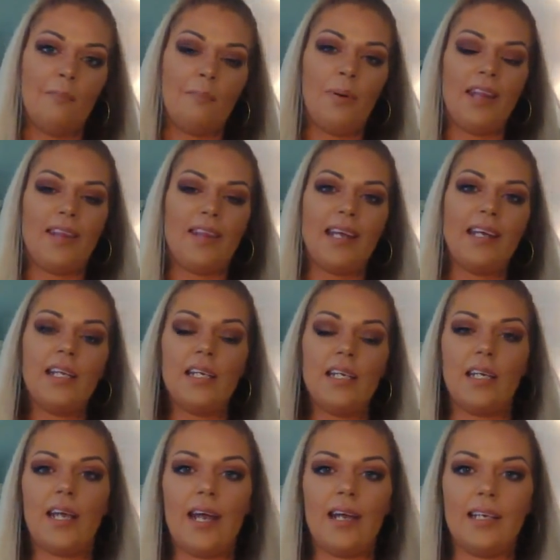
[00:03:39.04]
but they need
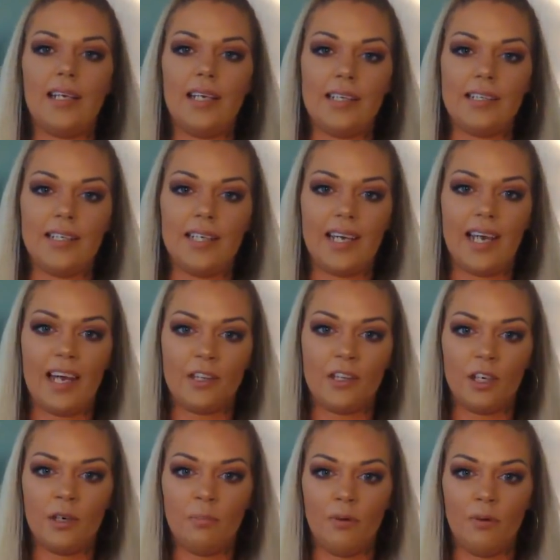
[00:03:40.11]
to kind of get it
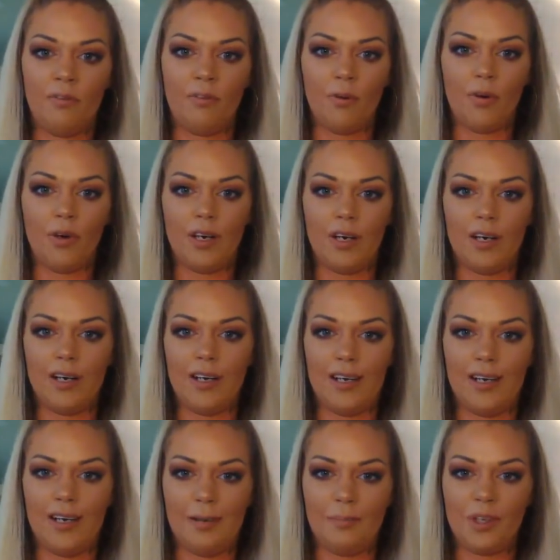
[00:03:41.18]
together before
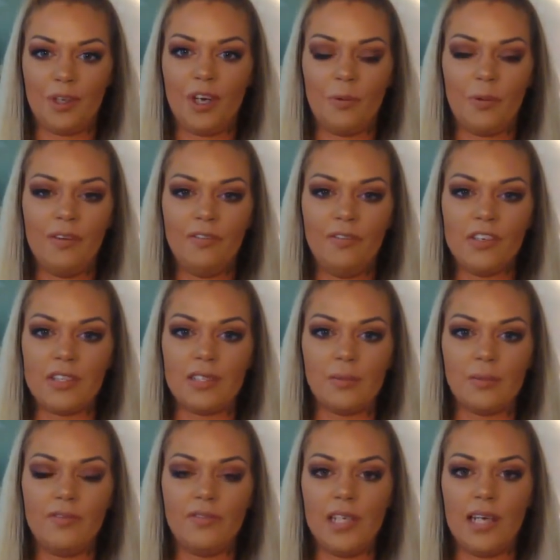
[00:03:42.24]
um, you know we've just
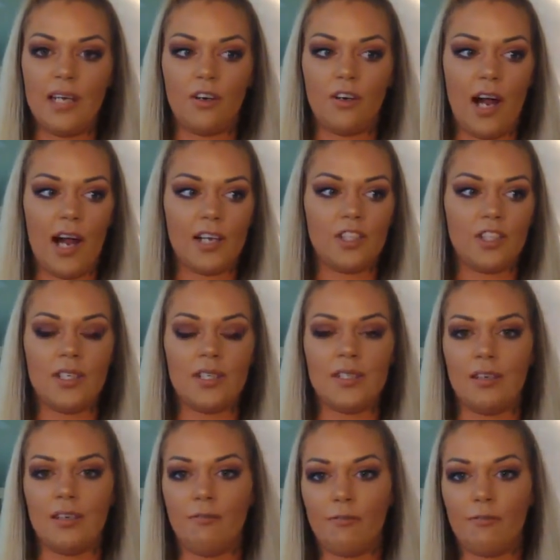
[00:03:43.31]
we've seen crashes
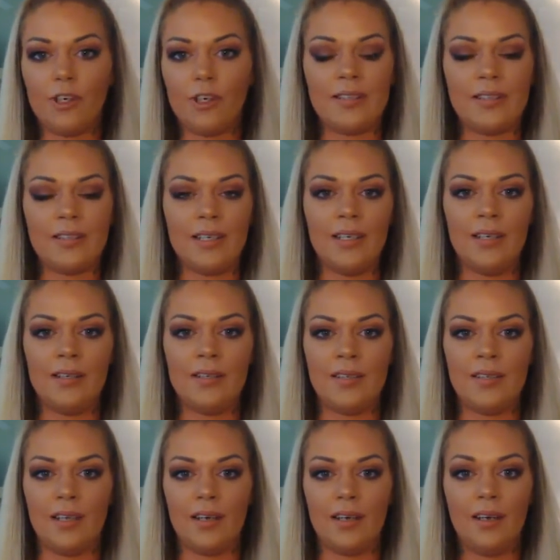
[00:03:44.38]
and
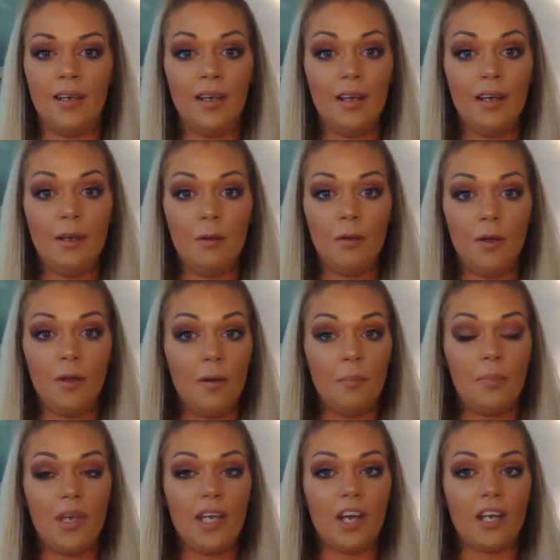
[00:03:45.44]
freezes and
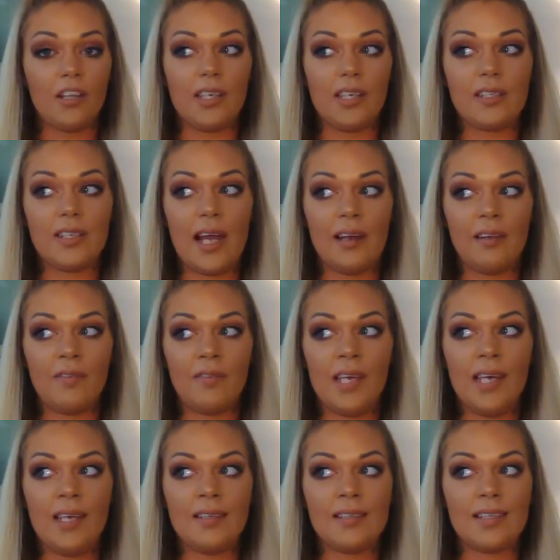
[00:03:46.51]
being on this side of
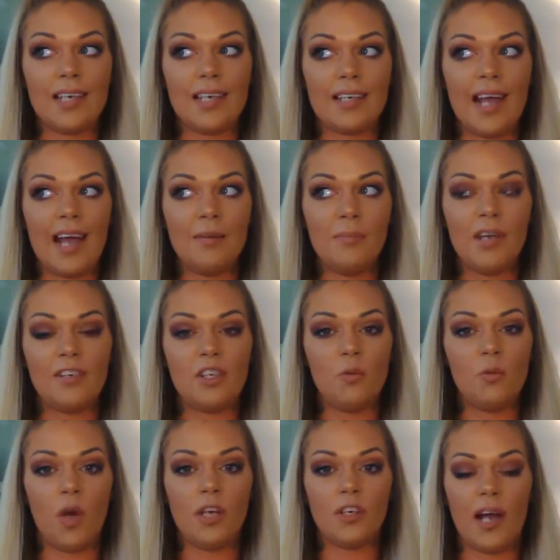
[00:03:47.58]
things it kind of makes
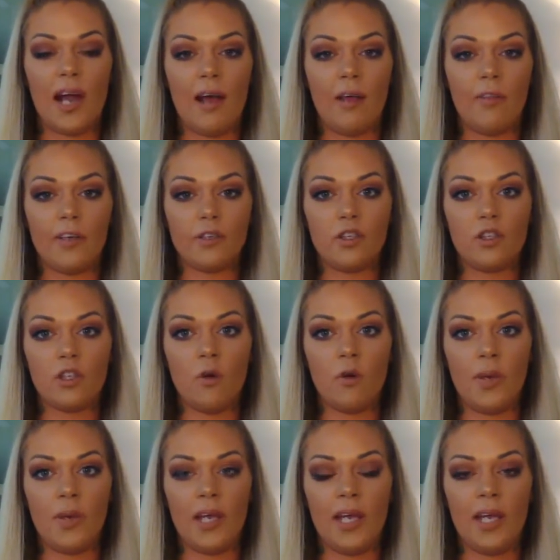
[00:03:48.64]
you wonder how they're
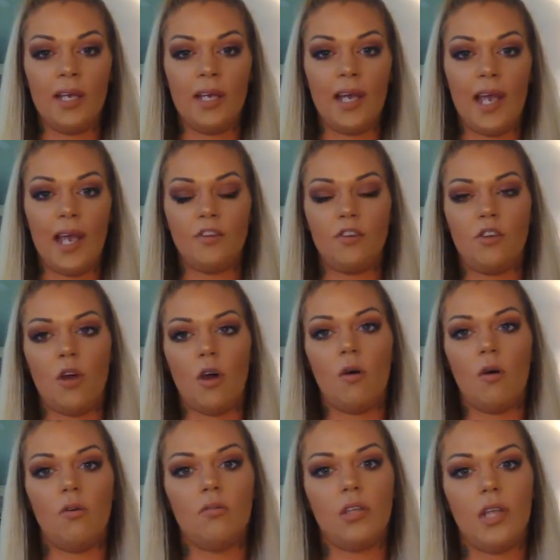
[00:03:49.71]
so big and
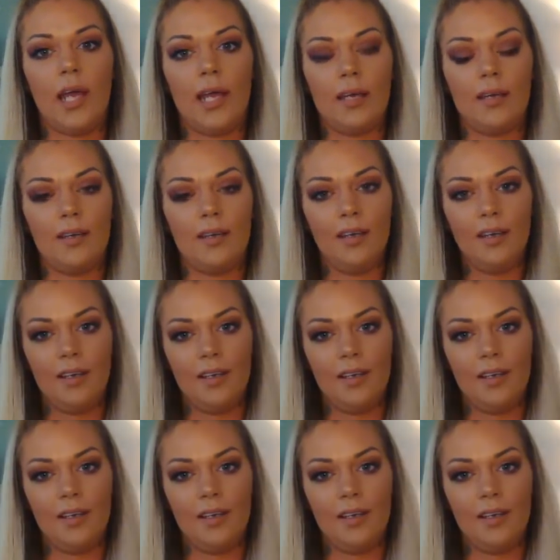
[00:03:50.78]
don't like